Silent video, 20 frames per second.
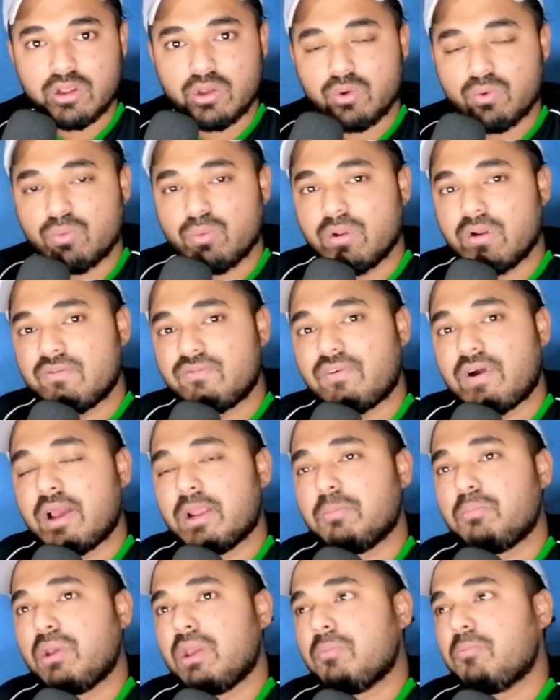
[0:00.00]
You will
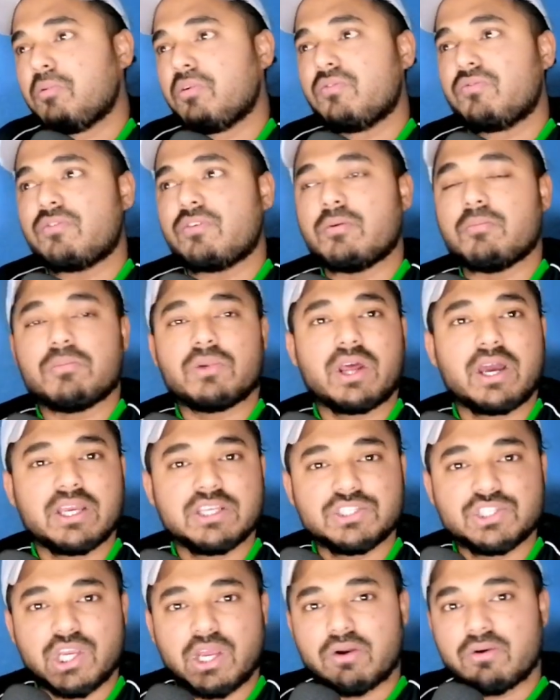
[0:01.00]
find people from
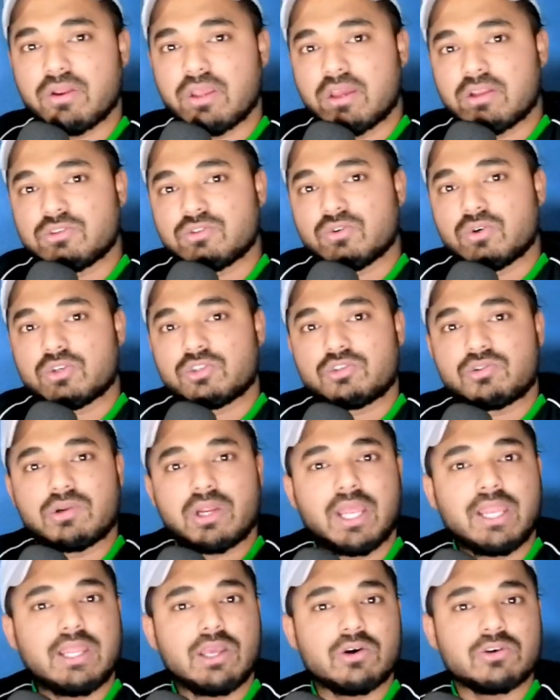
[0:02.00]
Nigeria to
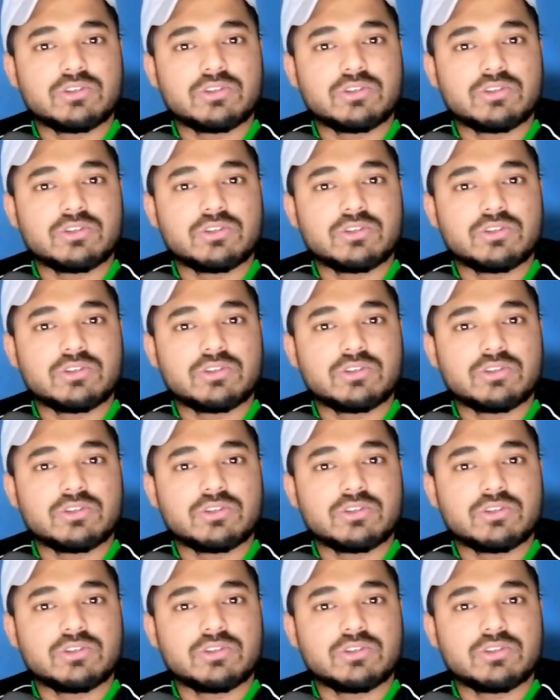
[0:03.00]
Australia,